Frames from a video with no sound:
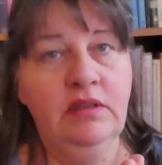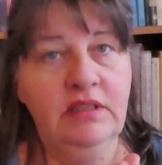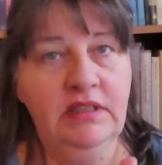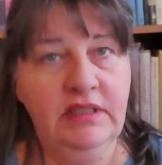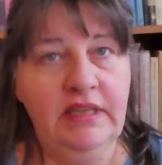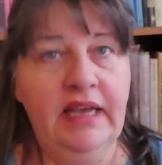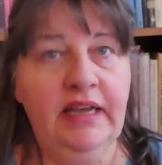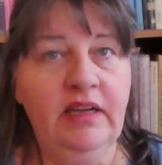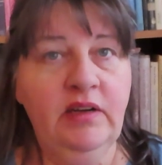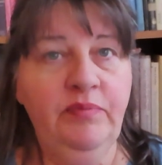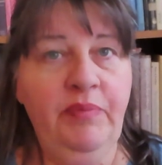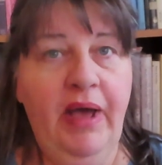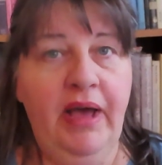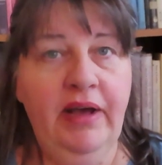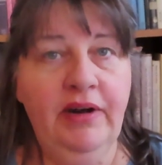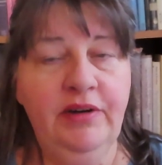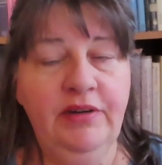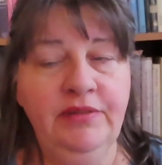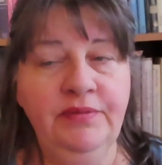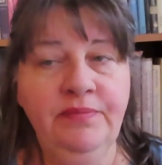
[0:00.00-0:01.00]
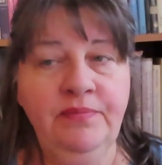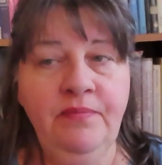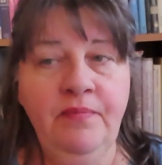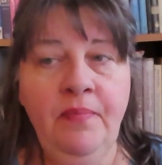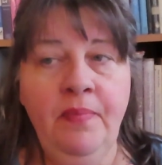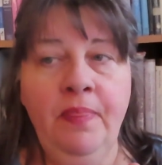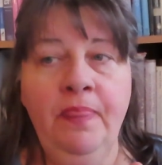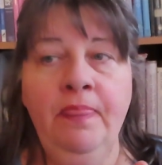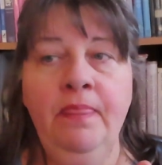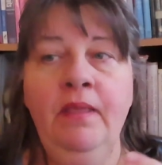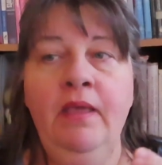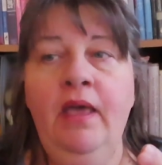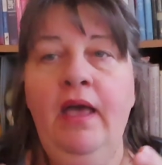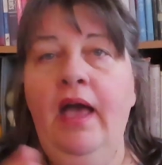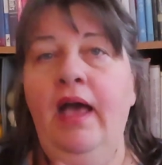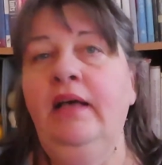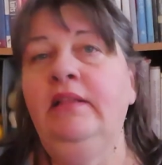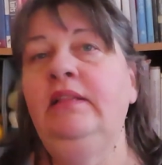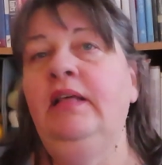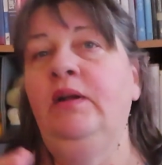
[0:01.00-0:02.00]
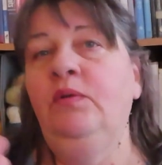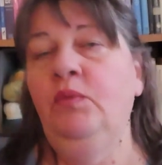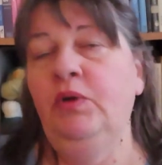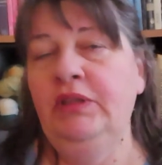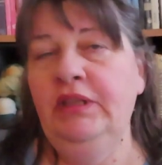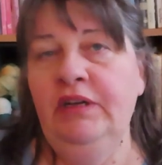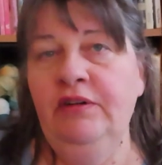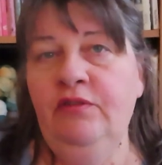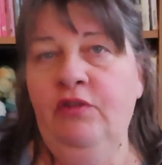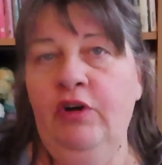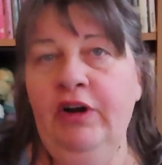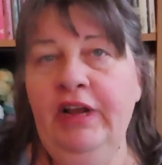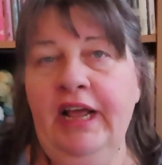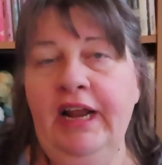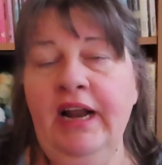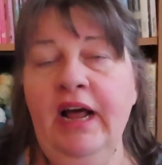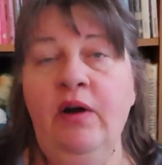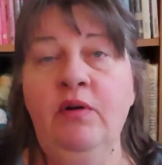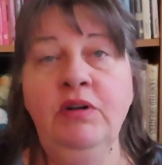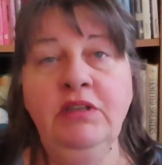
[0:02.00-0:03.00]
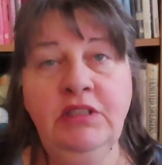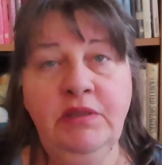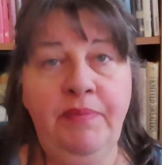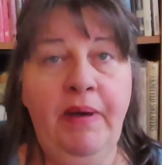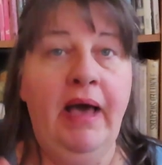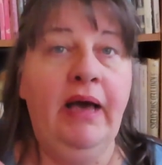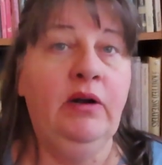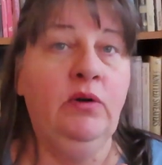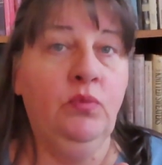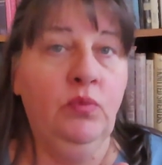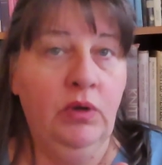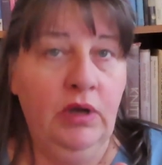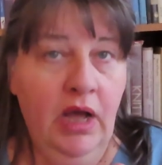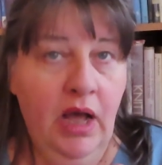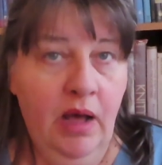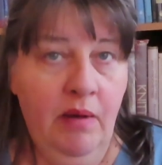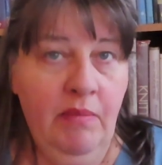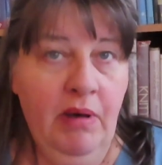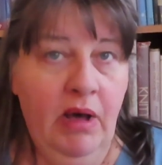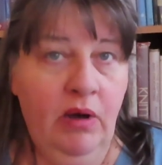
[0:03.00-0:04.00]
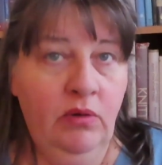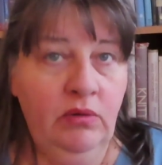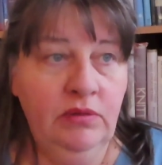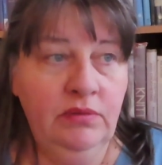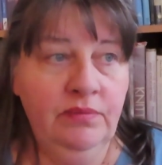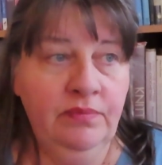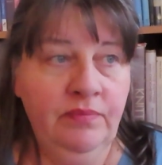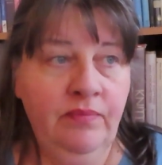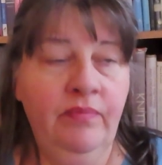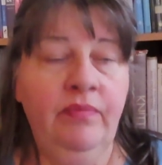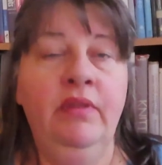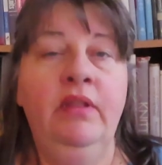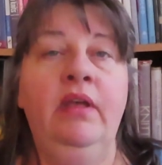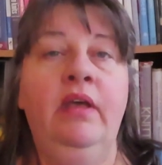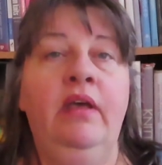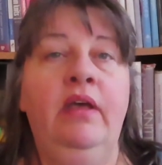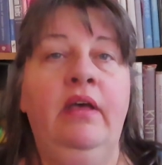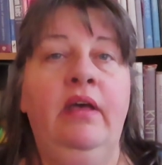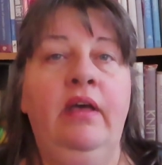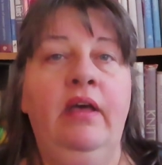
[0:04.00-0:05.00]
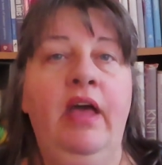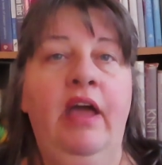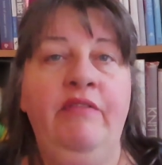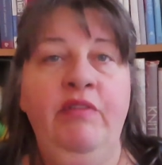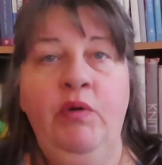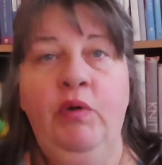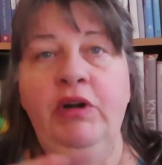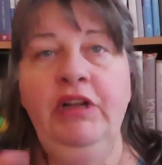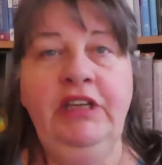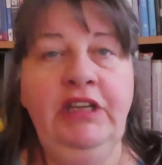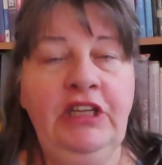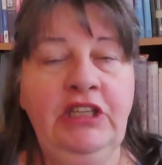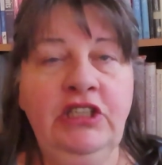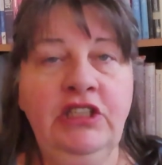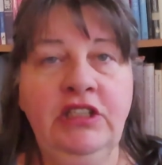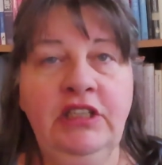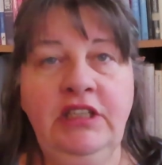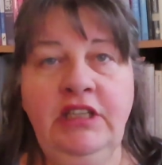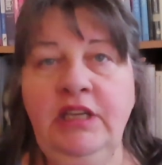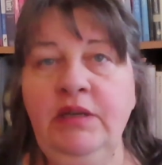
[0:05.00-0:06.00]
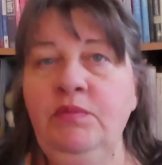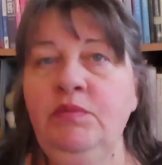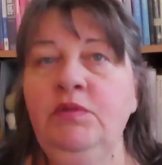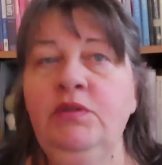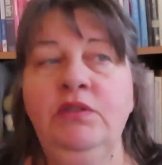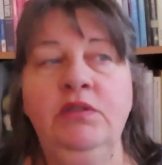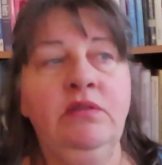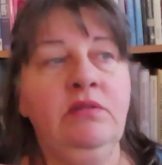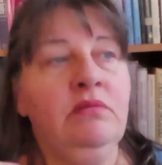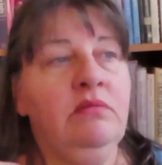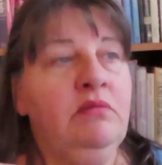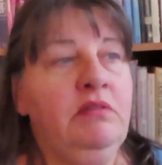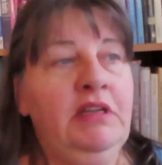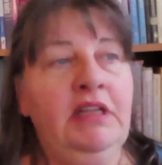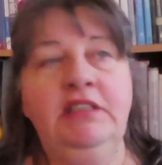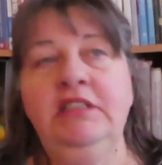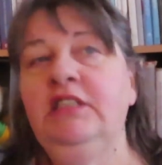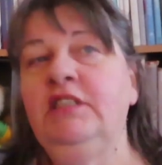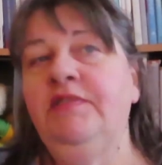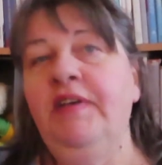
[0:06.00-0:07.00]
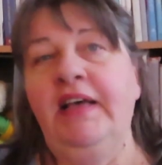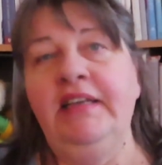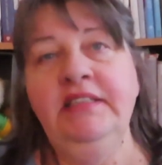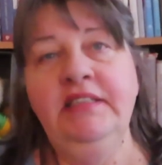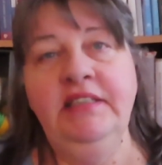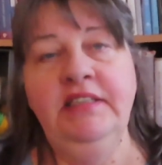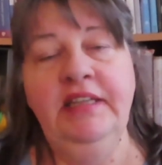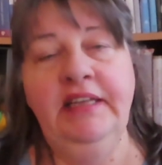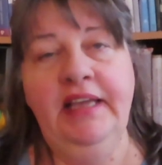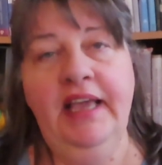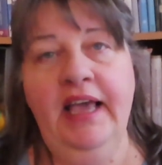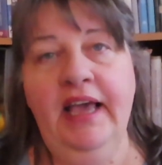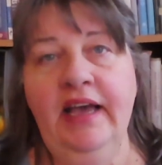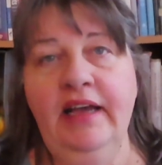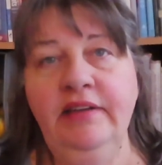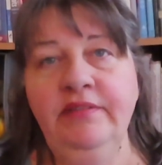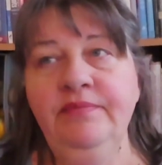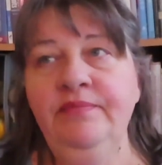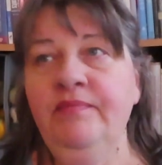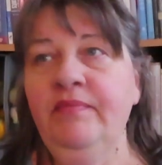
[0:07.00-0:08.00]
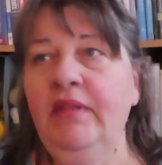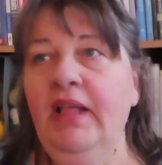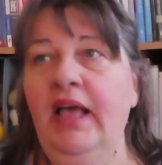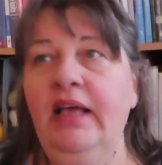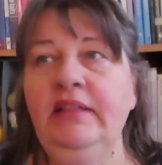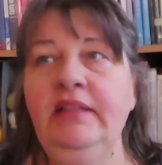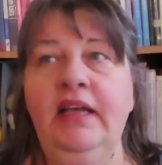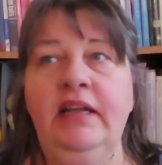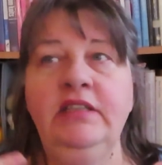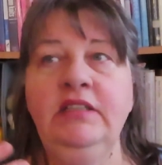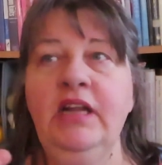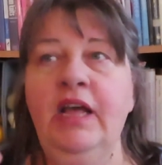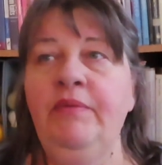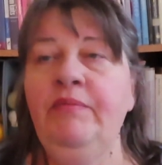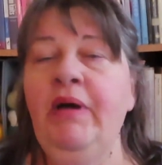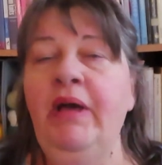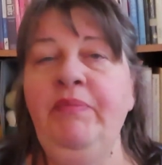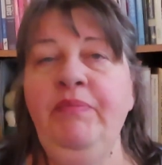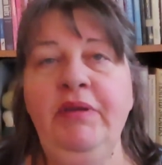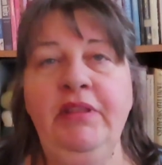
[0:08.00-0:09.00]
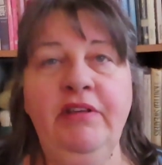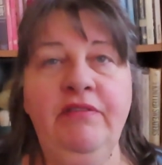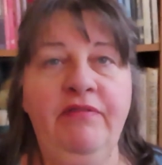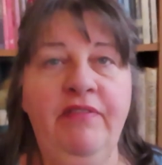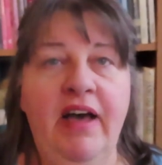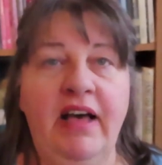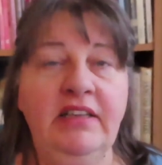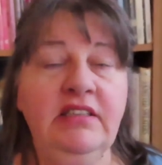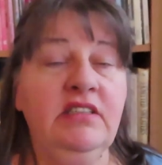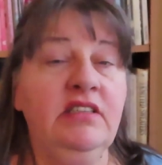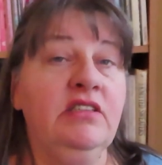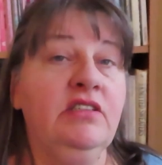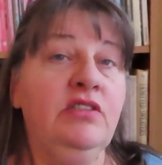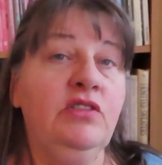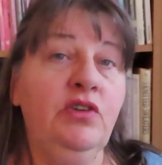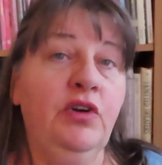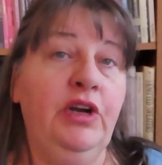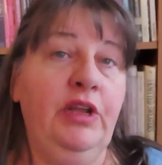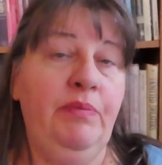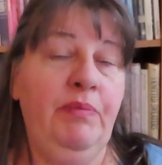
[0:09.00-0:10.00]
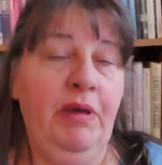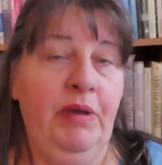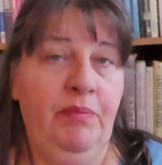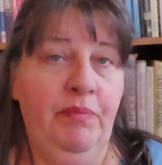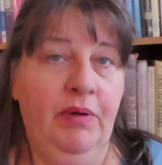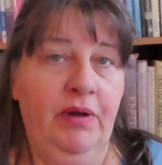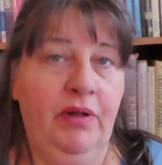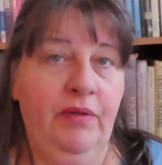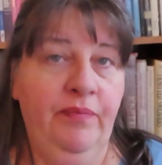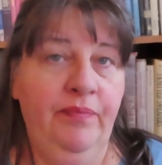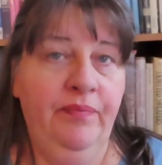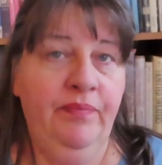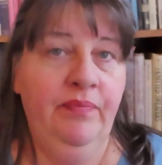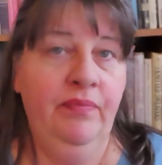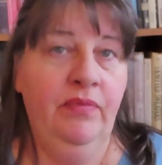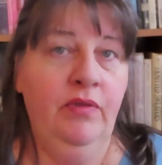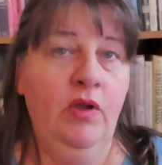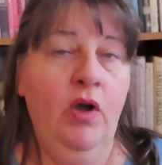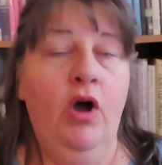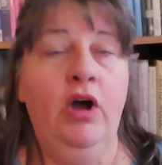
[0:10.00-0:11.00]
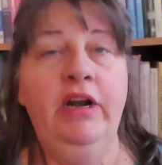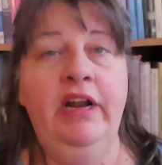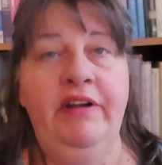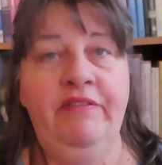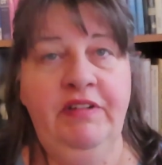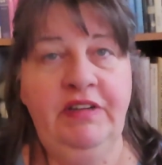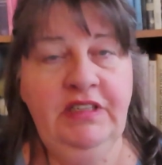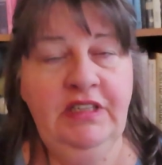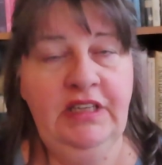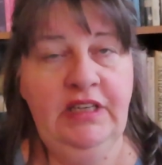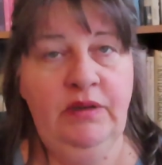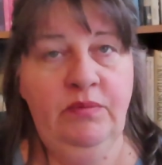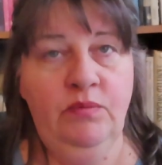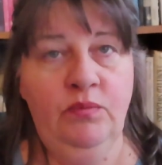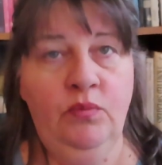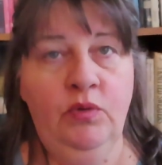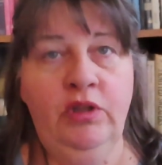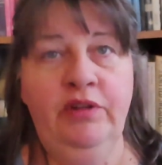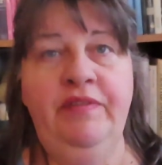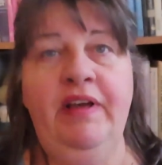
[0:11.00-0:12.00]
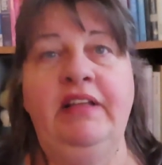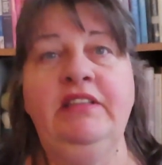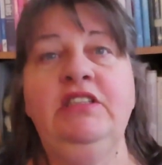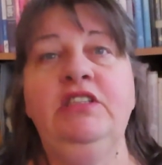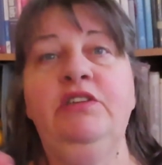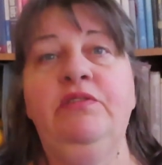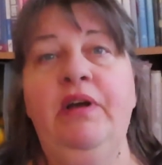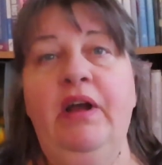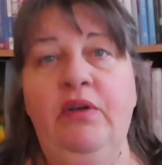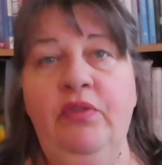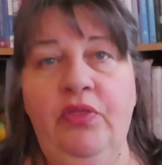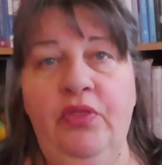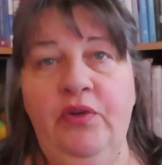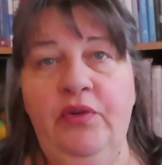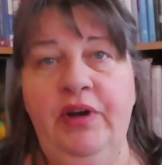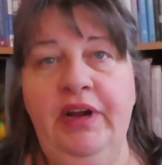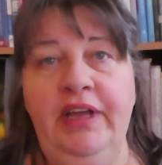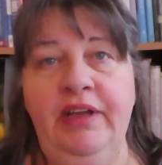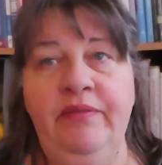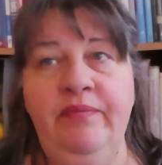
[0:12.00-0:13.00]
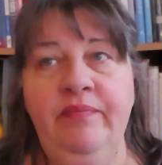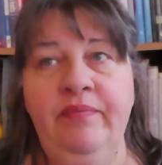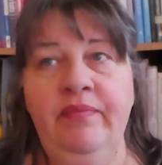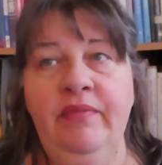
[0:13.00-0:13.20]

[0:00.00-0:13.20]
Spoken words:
the second pattern. And then within 48 hours, the pattern will come out. Everyone in each of the teams knits as fast as they can, and then it might be the fastest 30 people on every team will advance to round 3.